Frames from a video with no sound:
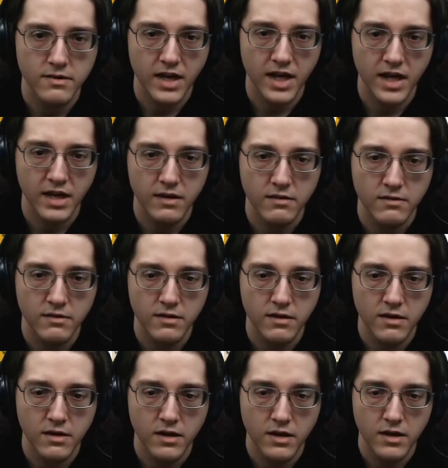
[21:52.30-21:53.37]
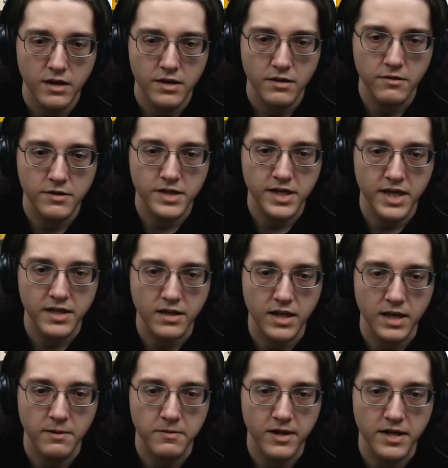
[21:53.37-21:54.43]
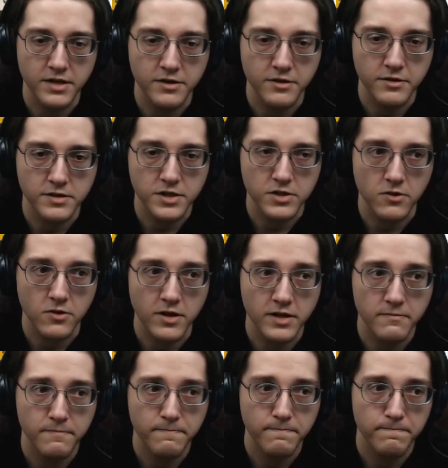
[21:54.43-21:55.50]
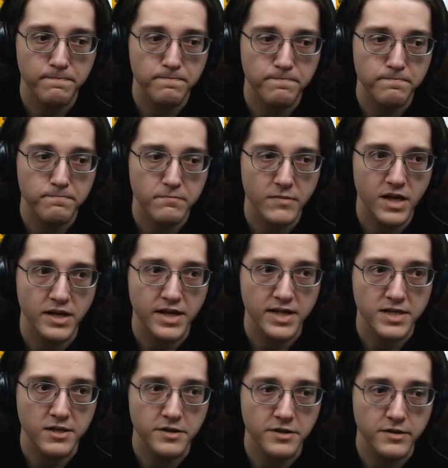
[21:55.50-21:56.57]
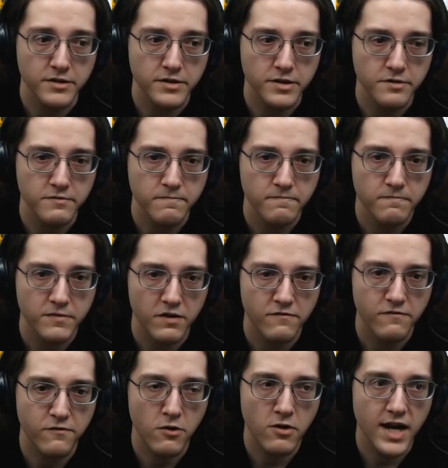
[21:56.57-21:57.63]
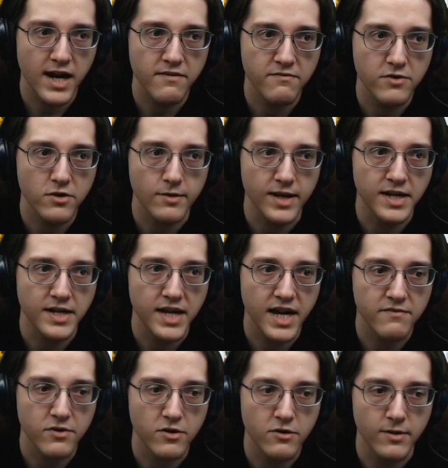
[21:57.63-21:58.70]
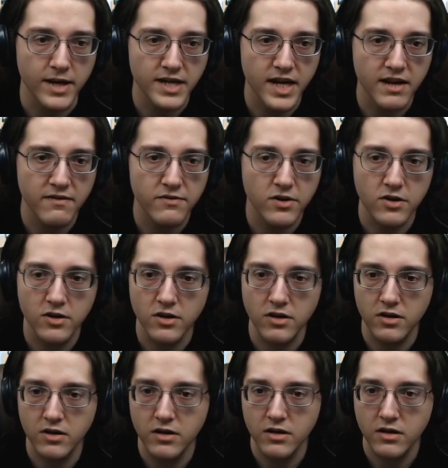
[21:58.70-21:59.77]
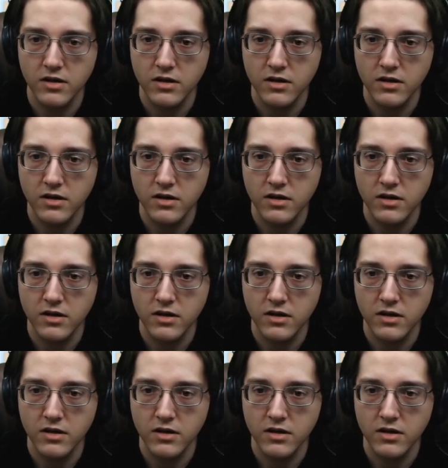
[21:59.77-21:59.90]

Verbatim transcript: Eh. You're going to take the clay pot and you're going to store it. And that's all you're going to do. Forever and ever and ever.